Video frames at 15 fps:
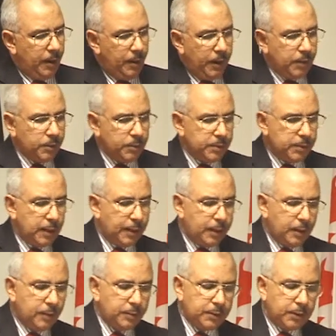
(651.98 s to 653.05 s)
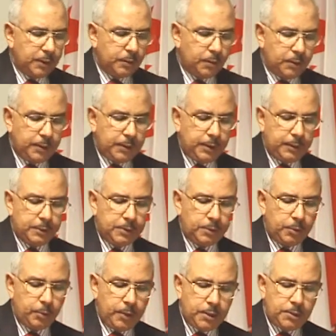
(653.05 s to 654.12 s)
As with the accounting and auditing
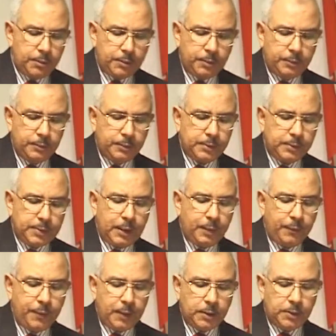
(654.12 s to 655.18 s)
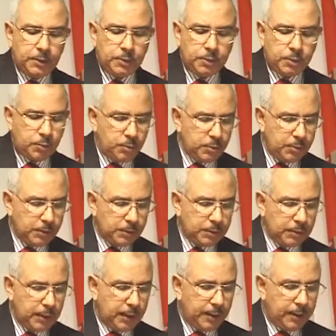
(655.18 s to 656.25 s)
situation, Islamic financial
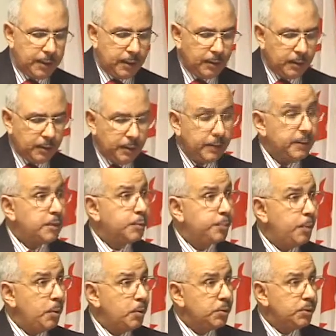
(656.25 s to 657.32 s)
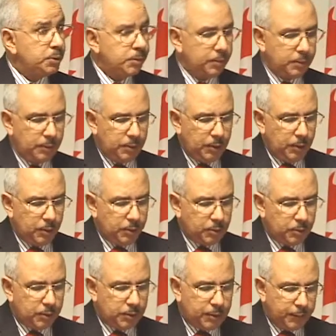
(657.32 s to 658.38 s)
institutions are currently exposed
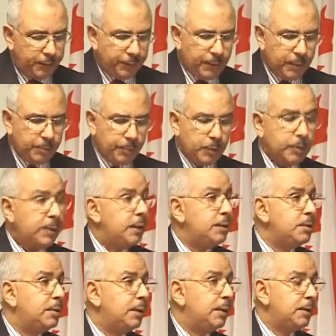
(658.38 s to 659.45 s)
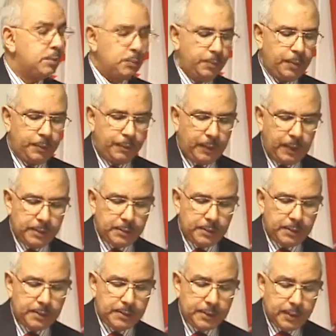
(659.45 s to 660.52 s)
to different prudential and
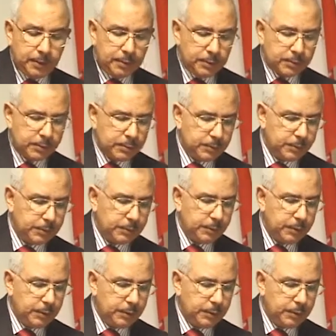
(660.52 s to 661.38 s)
supervisory standards.